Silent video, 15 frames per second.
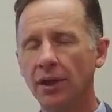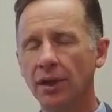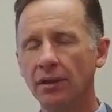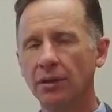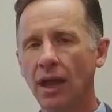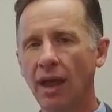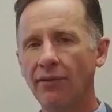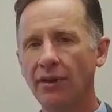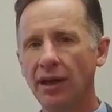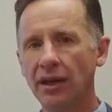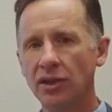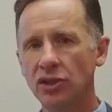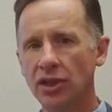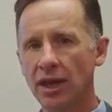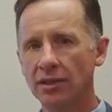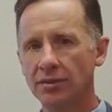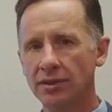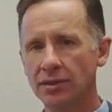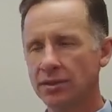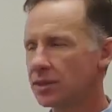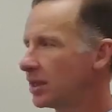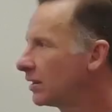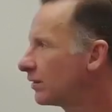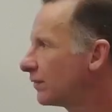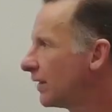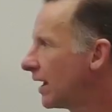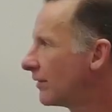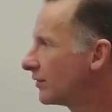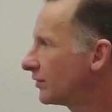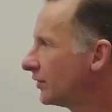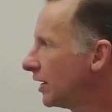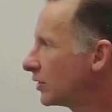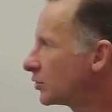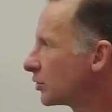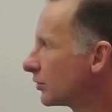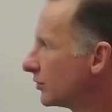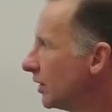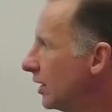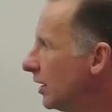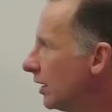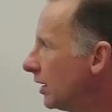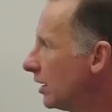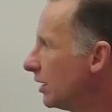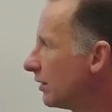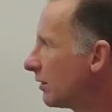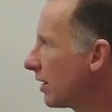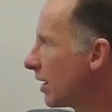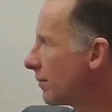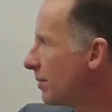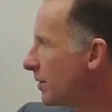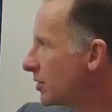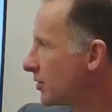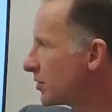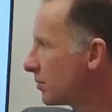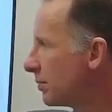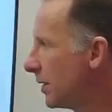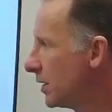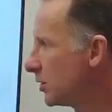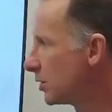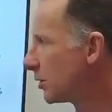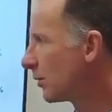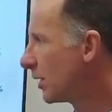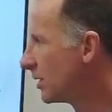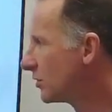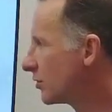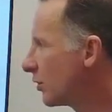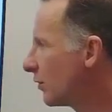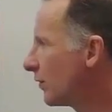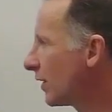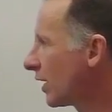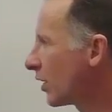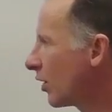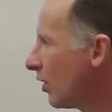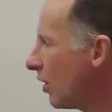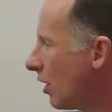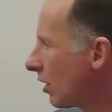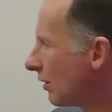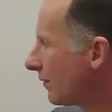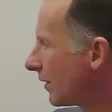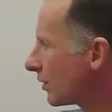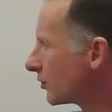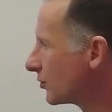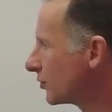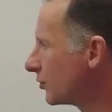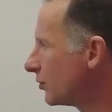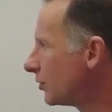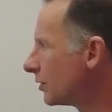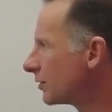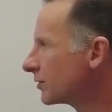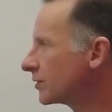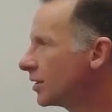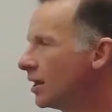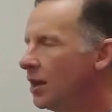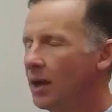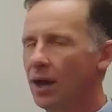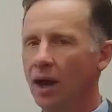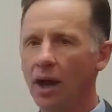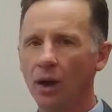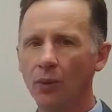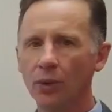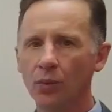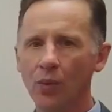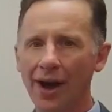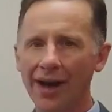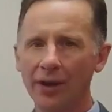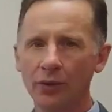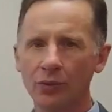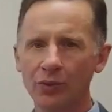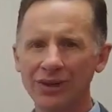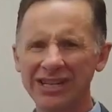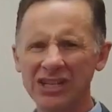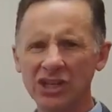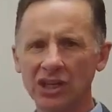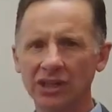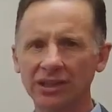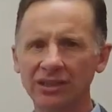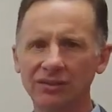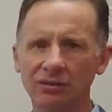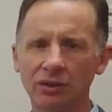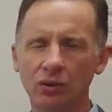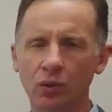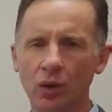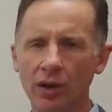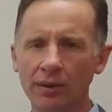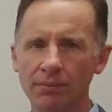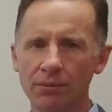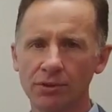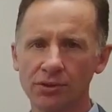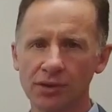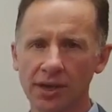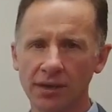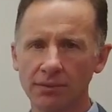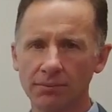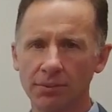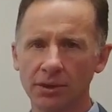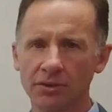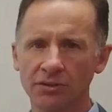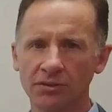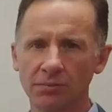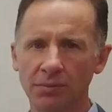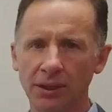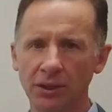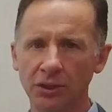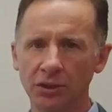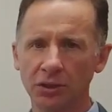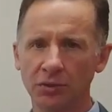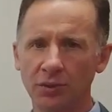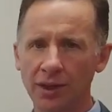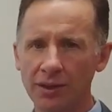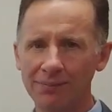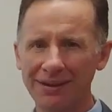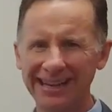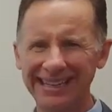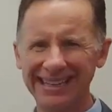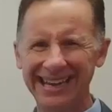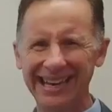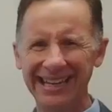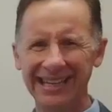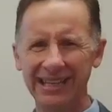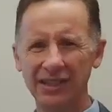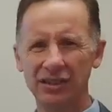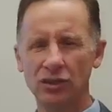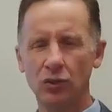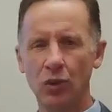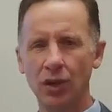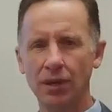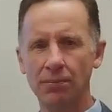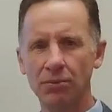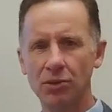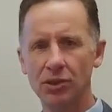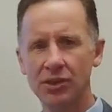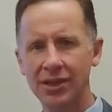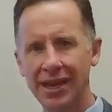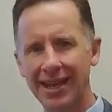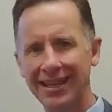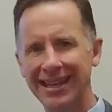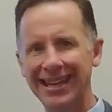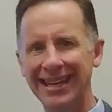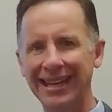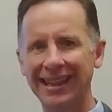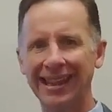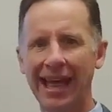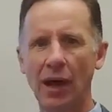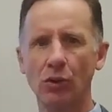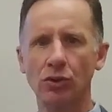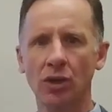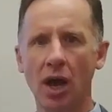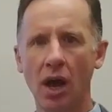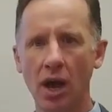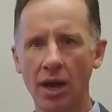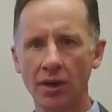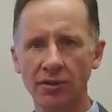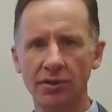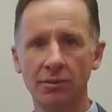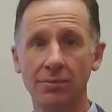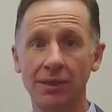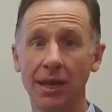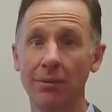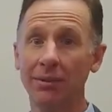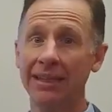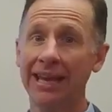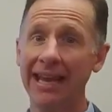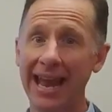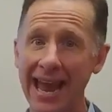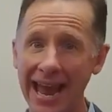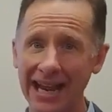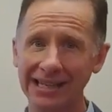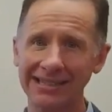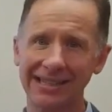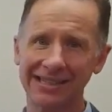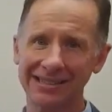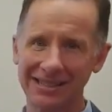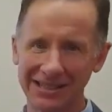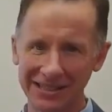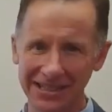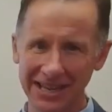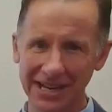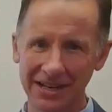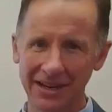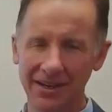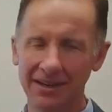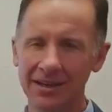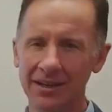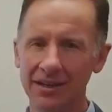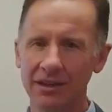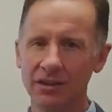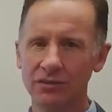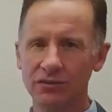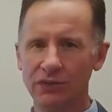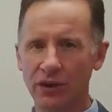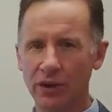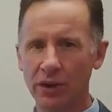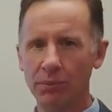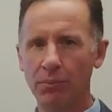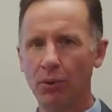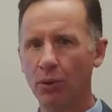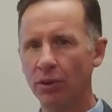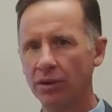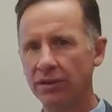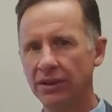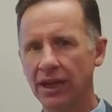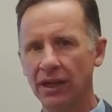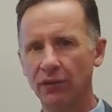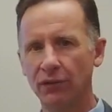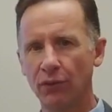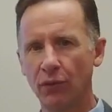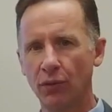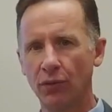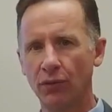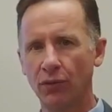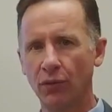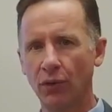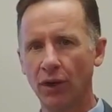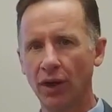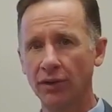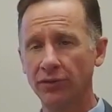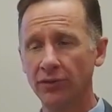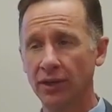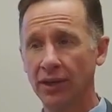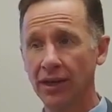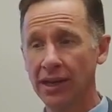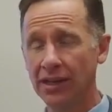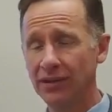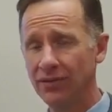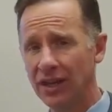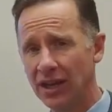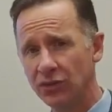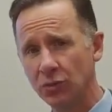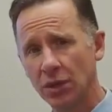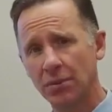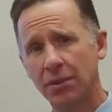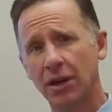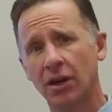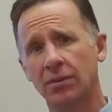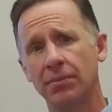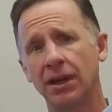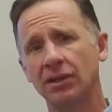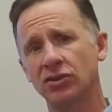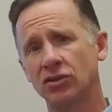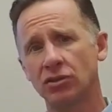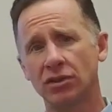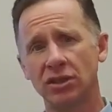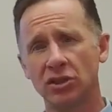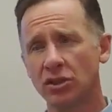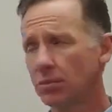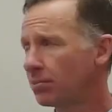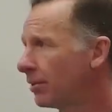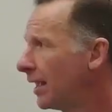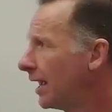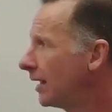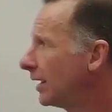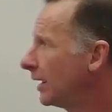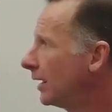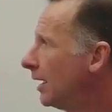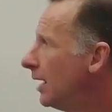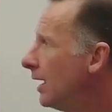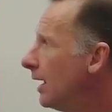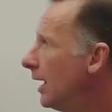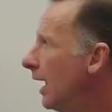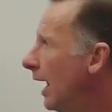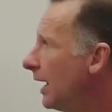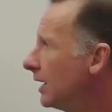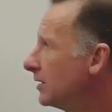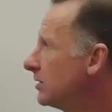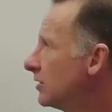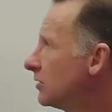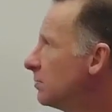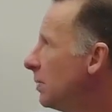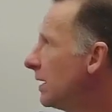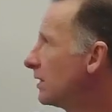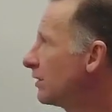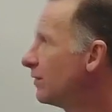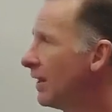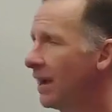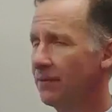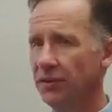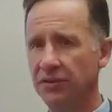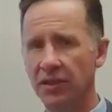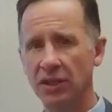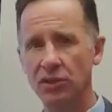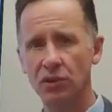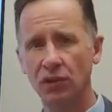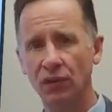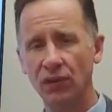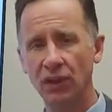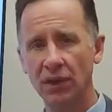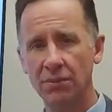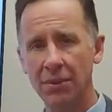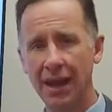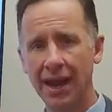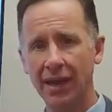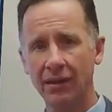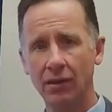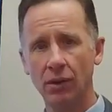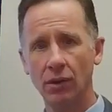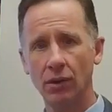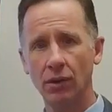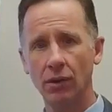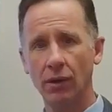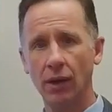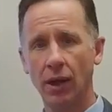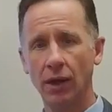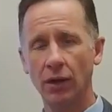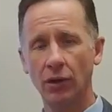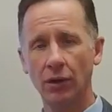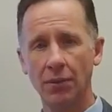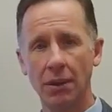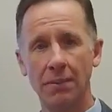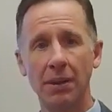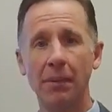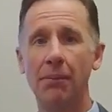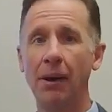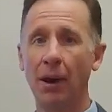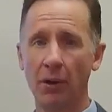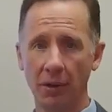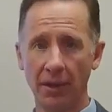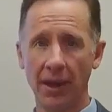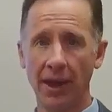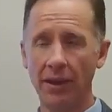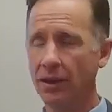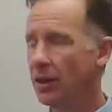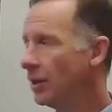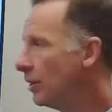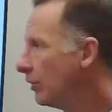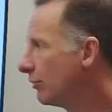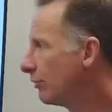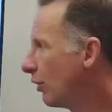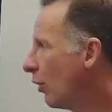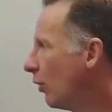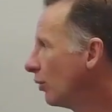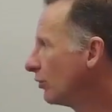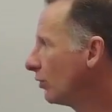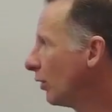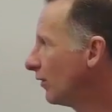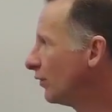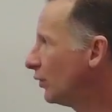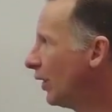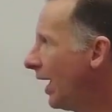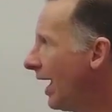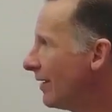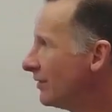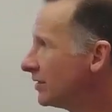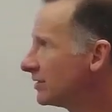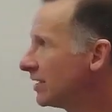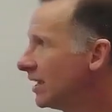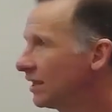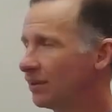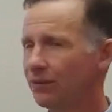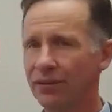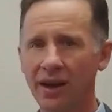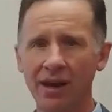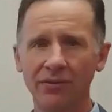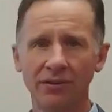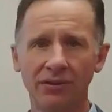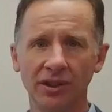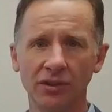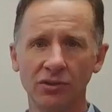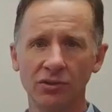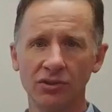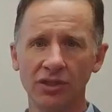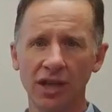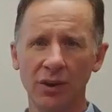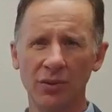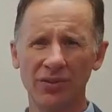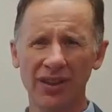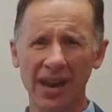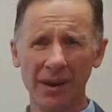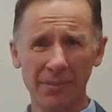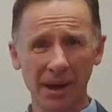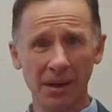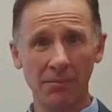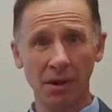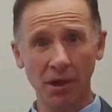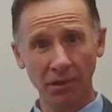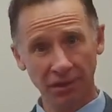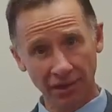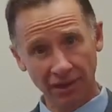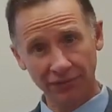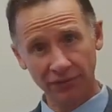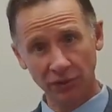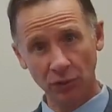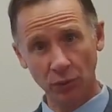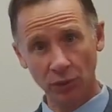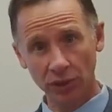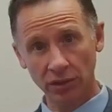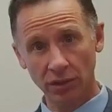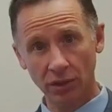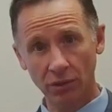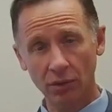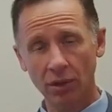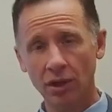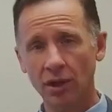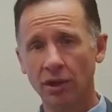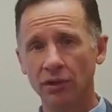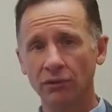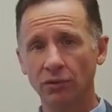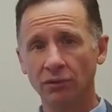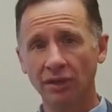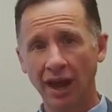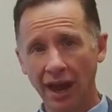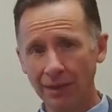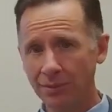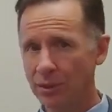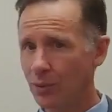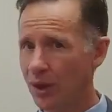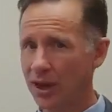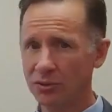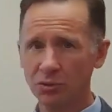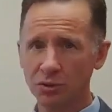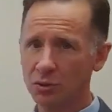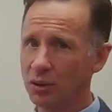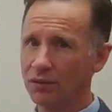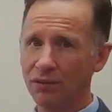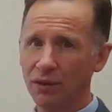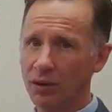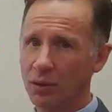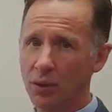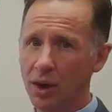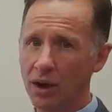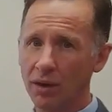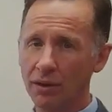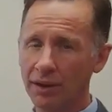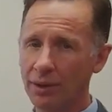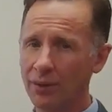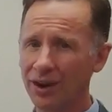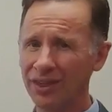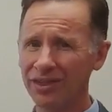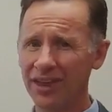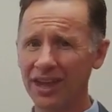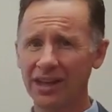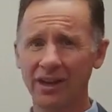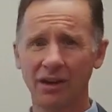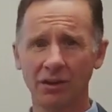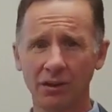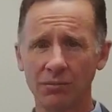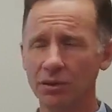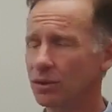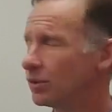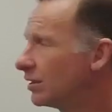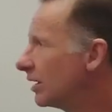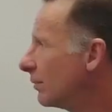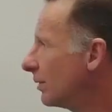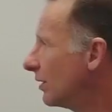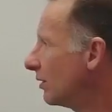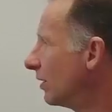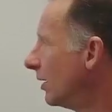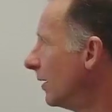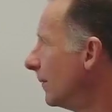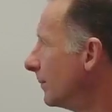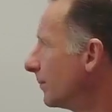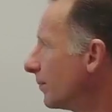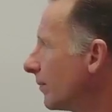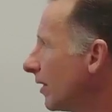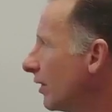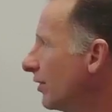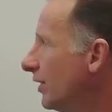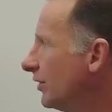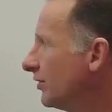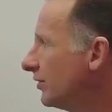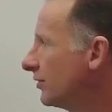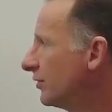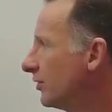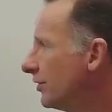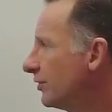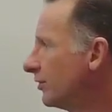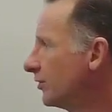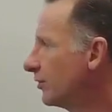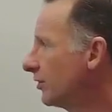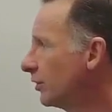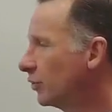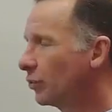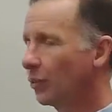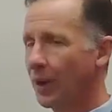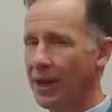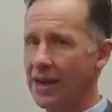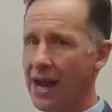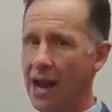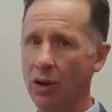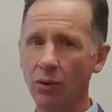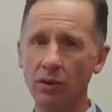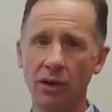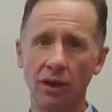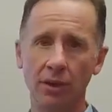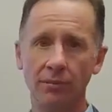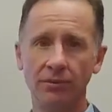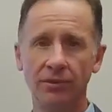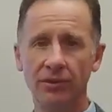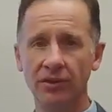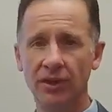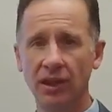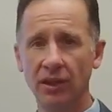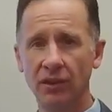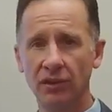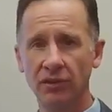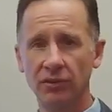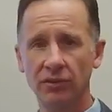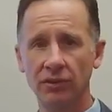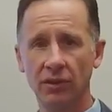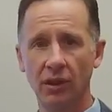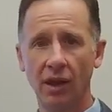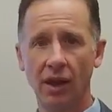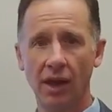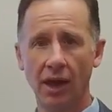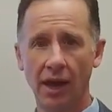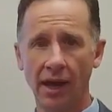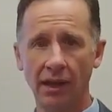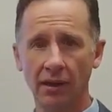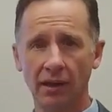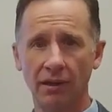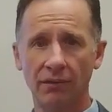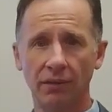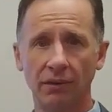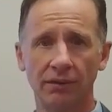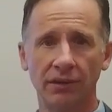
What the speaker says: and you haven't had a chance to take the 5 Essentials, here are our participation rates so far at all of our schools. We want to reach at least a 20% participation rate. By getting to 20%, it allows us to be able to get access to the data. It's very important data for us, and even as we embark upon strategic planning, I anticipate the 5 Essentials feedback going to be a big part of that. So if you haven't taken 5 Essentials yet, we've got about a month left in the window. So timing-wise, we're doing very well, and I want to thank our community. I mean, this is a great outcome, seeing this high level of